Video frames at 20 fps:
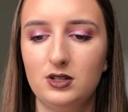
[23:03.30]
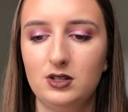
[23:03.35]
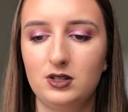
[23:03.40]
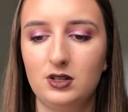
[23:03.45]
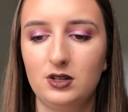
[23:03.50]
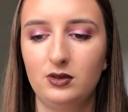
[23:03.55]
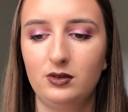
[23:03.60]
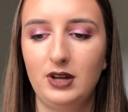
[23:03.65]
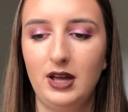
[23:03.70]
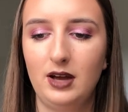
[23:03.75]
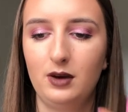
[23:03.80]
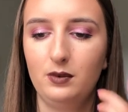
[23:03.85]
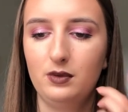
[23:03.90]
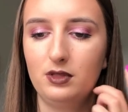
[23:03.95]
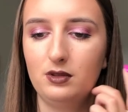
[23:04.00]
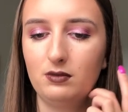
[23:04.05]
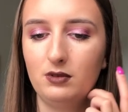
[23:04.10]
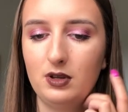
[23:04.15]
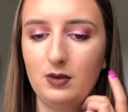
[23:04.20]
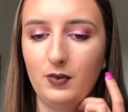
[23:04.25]
until now with
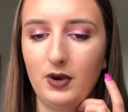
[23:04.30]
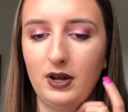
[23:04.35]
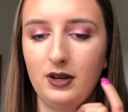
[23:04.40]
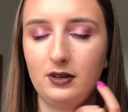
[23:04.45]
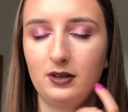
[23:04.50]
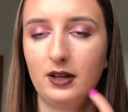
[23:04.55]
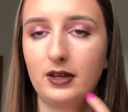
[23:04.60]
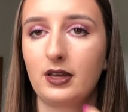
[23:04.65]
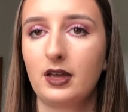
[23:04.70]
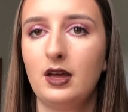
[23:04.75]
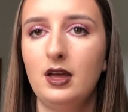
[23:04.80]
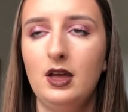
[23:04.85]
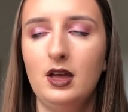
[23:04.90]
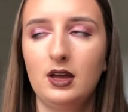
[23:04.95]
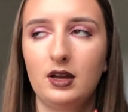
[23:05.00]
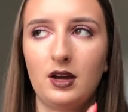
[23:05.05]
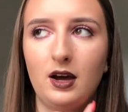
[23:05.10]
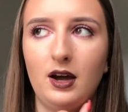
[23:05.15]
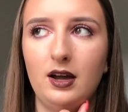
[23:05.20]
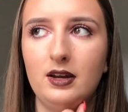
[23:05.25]
the rebrand. Like,
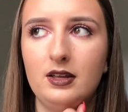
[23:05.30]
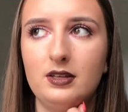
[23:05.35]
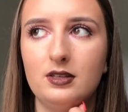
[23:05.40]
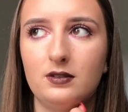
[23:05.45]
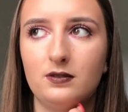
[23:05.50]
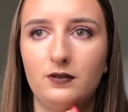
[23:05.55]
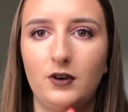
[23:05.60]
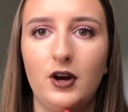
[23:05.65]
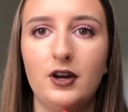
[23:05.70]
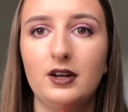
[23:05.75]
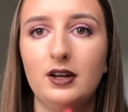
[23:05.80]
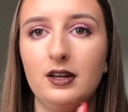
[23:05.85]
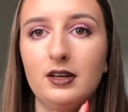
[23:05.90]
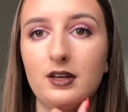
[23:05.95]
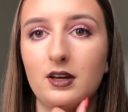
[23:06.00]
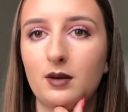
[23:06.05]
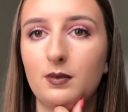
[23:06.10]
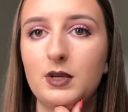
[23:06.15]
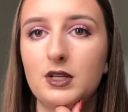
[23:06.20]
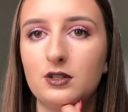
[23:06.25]
Kylie is finally
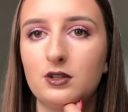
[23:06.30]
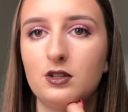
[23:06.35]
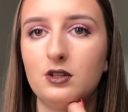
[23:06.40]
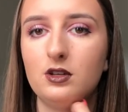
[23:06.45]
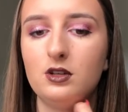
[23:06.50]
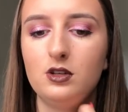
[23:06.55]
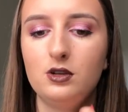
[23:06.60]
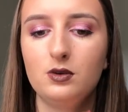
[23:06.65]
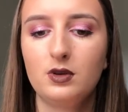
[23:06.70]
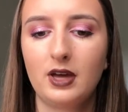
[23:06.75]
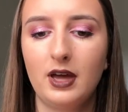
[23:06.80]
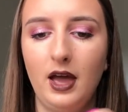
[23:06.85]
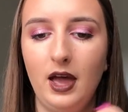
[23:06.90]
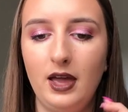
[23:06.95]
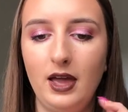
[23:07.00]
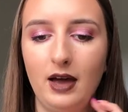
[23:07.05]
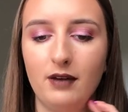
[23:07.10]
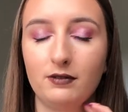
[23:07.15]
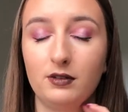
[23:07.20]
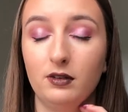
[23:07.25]
coming to the U
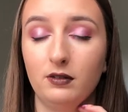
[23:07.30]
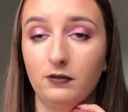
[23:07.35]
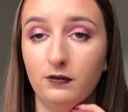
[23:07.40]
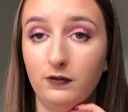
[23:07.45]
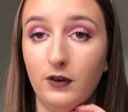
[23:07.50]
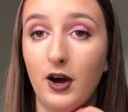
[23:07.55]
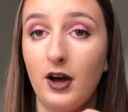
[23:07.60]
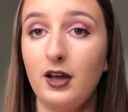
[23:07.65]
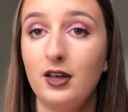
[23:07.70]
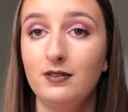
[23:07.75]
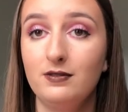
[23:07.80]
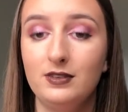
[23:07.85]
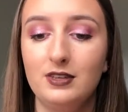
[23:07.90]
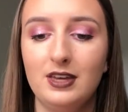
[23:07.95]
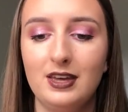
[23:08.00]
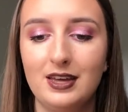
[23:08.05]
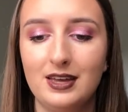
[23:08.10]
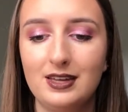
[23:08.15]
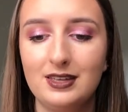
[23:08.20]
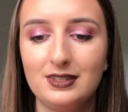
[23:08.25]
K after five
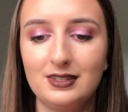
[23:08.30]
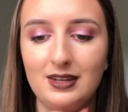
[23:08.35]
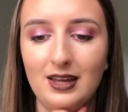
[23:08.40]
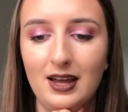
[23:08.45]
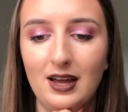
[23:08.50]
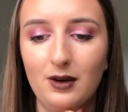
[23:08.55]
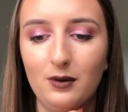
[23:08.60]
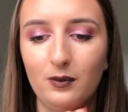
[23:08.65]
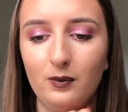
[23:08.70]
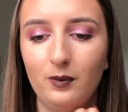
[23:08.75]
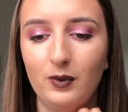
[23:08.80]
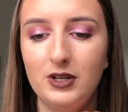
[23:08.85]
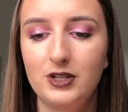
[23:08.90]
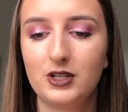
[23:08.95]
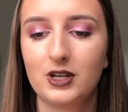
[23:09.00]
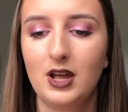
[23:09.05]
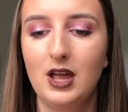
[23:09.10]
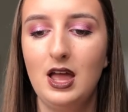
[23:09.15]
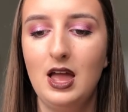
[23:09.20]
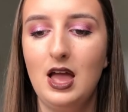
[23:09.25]
years now,
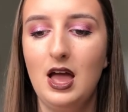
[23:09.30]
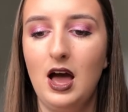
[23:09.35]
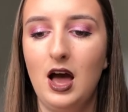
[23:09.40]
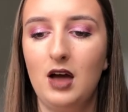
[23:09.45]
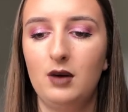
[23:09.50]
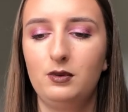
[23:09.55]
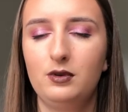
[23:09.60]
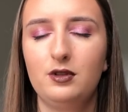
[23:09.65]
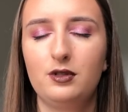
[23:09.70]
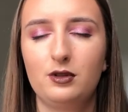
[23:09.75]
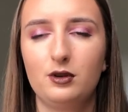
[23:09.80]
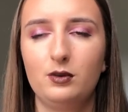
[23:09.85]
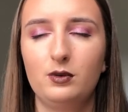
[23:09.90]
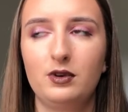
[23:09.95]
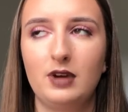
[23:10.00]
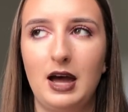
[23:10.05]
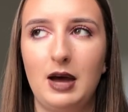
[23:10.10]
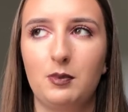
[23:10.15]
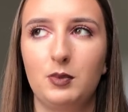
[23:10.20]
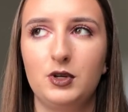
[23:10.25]
which I would have thought would
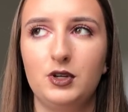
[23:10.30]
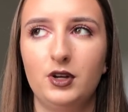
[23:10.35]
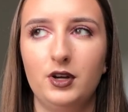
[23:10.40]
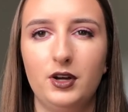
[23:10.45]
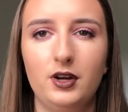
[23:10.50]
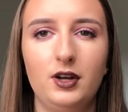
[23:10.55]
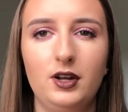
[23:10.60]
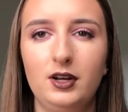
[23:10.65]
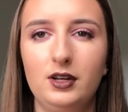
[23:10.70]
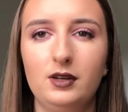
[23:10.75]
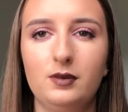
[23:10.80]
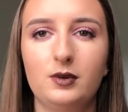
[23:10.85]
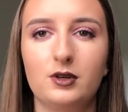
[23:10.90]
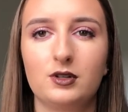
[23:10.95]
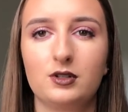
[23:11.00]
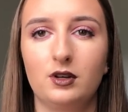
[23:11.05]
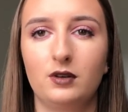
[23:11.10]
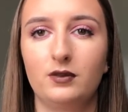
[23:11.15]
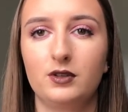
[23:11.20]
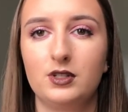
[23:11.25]
have happened earlier
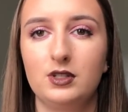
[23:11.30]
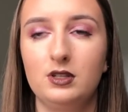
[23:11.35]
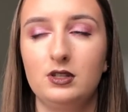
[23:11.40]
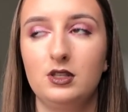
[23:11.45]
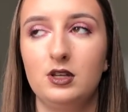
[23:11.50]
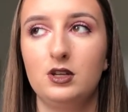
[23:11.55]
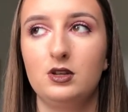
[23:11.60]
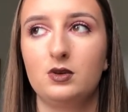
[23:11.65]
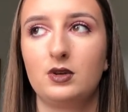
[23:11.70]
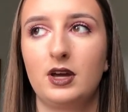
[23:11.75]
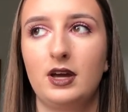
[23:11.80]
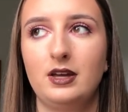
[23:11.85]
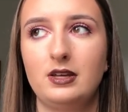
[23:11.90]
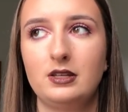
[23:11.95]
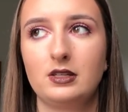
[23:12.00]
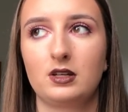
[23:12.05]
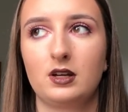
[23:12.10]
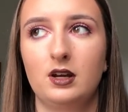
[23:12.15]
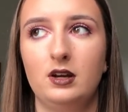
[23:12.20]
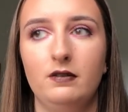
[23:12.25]
because obviously the U K
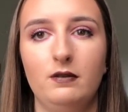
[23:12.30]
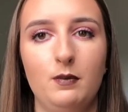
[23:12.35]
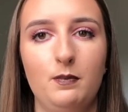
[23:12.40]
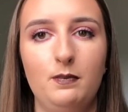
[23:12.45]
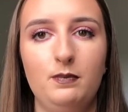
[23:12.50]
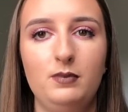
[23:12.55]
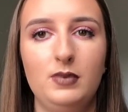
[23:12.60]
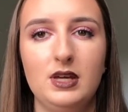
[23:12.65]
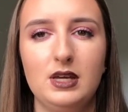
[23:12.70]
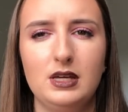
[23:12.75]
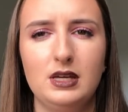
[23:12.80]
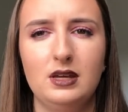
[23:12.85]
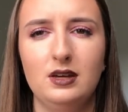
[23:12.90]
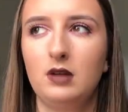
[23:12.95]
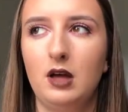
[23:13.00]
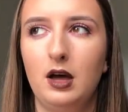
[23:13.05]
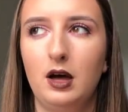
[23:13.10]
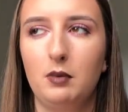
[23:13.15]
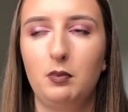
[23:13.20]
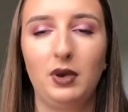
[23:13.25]
is kind of a big
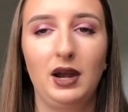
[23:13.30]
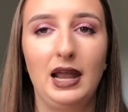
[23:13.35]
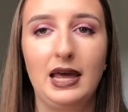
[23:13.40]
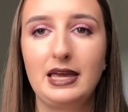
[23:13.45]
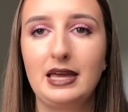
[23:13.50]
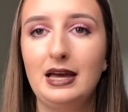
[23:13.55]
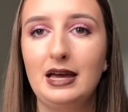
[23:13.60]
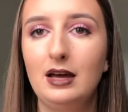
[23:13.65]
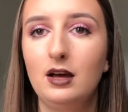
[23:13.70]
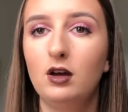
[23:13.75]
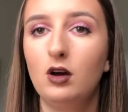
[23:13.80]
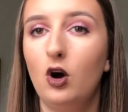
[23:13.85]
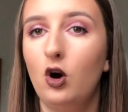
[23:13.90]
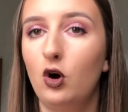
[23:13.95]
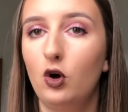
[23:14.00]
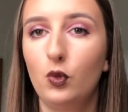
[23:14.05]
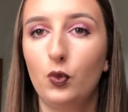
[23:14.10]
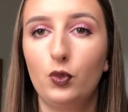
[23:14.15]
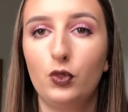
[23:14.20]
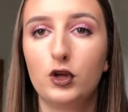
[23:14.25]
uh, player
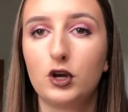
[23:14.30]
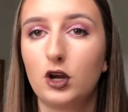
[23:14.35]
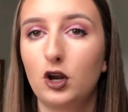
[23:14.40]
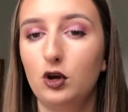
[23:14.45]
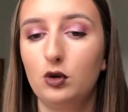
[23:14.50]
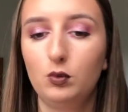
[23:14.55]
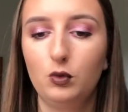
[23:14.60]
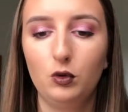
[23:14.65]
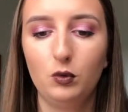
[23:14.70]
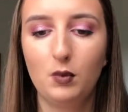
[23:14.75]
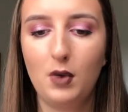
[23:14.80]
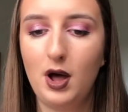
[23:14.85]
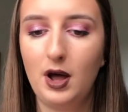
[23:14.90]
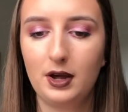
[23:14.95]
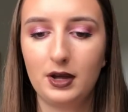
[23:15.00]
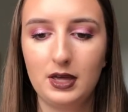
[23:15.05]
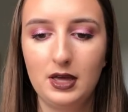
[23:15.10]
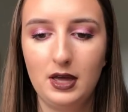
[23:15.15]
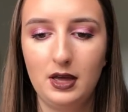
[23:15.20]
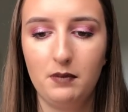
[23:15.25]
on the global
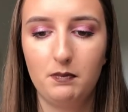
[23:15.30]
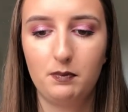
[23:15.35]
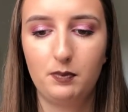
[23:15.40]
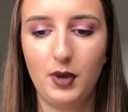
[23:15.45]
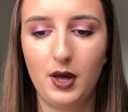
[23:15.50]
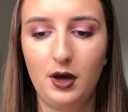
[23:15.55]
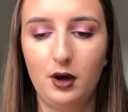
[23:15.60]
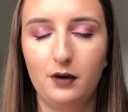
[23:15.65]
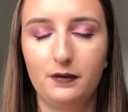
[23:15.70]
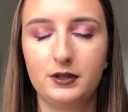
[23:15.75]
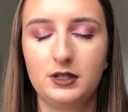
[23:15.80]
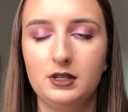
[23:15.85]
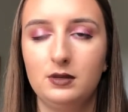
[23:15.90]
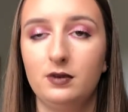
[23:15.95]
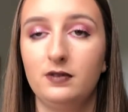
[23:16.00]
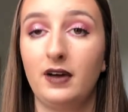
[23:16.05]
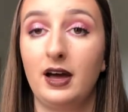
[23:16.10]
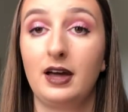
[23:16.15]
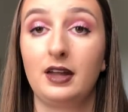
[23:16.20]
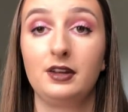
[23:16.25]
market, but obviously
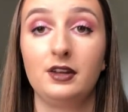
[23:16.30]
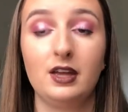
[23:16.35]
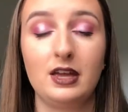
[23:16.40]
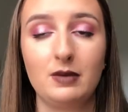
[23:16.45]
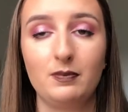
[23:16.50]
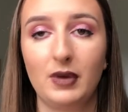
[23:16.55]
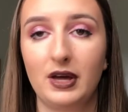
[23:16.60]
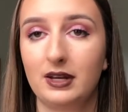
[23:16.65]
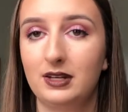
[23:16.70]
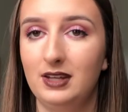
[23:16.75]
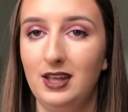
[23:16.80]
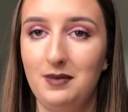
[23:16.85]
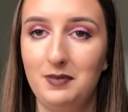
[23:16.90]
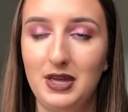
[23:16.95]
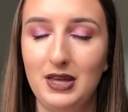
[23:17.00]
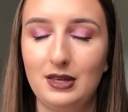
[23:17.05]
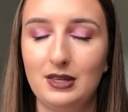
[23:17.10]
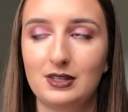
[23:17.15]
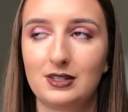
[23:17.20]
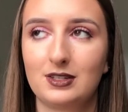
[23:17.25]
we've had a
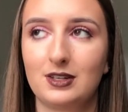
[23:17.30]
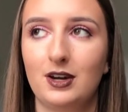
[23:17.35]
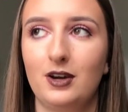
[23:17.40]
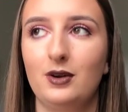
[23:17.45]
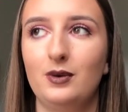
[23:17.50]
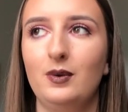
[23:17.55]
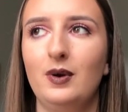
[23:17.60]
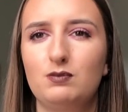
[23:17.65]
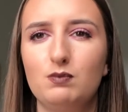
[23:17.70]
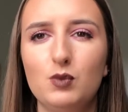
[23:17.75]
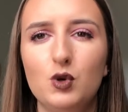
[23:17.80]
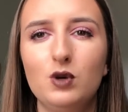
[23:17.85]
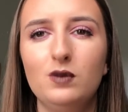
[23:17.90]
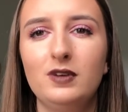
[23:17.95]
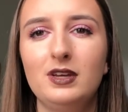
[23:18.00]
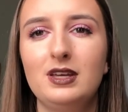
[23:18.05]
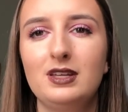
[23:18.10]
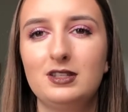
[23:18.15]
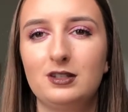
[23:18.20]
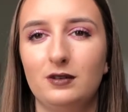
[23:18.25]
pandemic, so
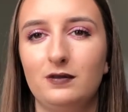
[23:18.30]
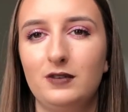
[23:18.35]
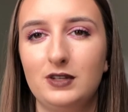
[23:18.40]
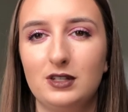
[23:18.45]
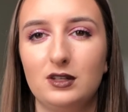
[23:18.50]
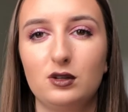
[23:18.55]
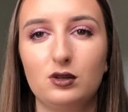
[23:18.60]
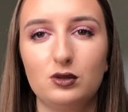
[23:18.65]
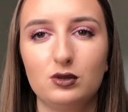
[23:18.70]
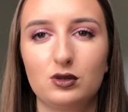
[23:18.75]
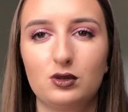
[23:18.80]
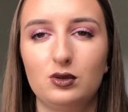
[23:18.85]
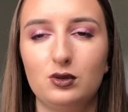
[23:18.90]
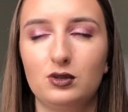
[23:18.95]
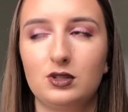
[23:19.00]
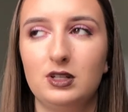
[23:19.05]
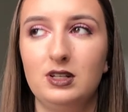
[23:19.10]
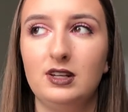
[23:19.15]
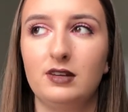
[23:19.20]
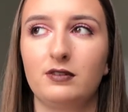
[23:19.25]
moving into physical
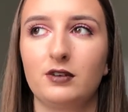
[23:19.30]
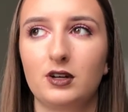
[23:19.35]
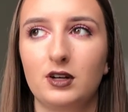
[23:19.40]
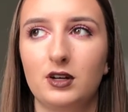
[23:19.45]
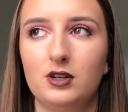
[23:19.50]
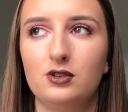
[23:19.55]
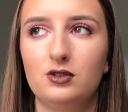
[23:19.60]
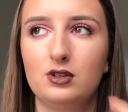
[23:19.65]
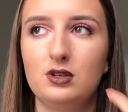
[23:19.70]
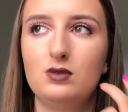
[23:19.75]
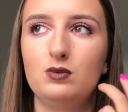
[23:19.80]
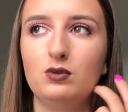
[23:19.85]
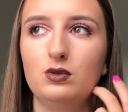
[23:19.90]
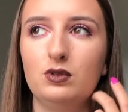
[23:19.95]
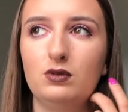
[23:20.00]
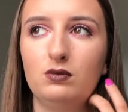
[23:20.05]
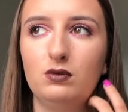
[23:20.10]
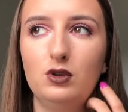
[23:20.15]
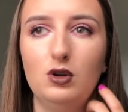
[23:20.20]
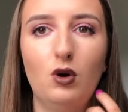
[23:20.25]
stores in different countries
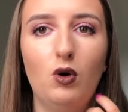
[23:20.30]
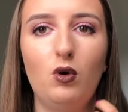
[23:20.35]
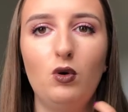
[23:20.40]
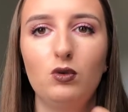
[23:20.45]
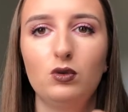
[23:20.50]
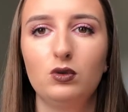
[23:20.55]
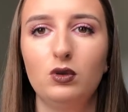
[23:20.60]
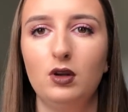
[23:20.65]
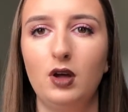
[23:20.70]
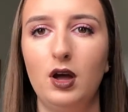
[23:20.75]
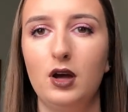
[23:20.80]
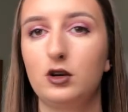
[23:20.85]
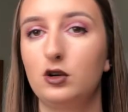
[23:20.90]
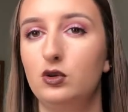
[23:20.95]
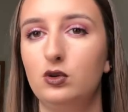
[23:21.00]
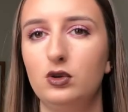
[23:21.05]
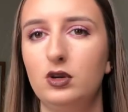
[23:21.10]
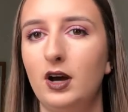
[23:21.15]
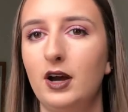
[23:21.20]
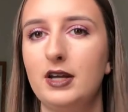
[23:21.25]
was not a
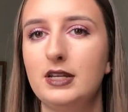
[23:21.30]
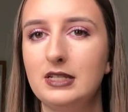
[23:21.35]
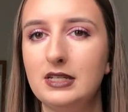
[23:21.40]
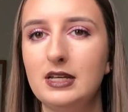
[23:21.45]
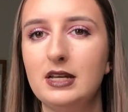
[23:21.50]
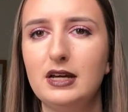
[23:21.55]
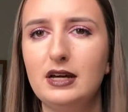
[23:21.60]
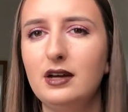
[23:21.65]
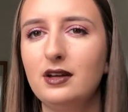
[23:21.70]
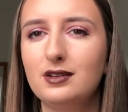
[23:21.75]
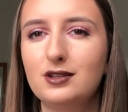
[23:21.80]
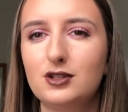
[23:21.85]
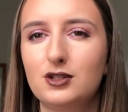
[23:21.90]
good idea